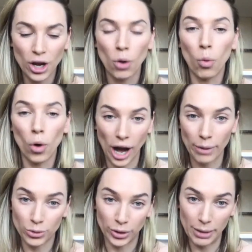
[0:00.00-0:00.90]
what I
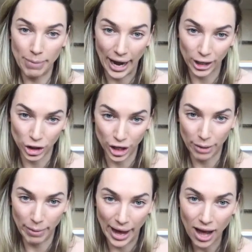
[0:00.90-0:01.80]
was really passionate
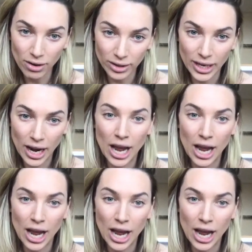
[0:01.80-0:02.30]
about.